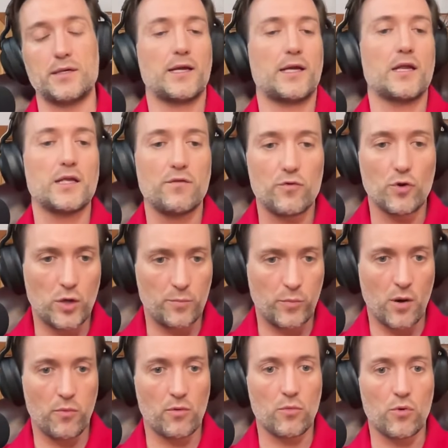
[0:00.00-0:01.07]
I can give you a
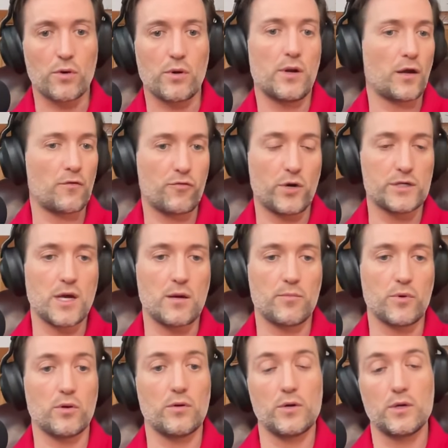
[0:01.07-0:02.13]
couple more. Like for
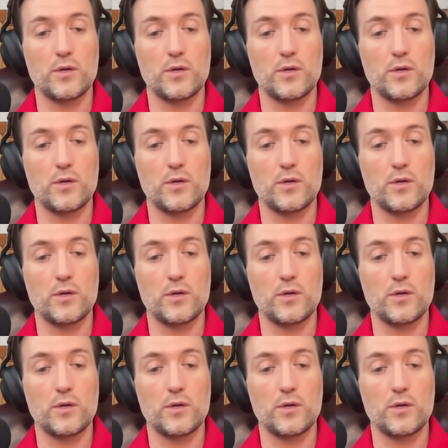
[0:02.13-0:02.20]
example,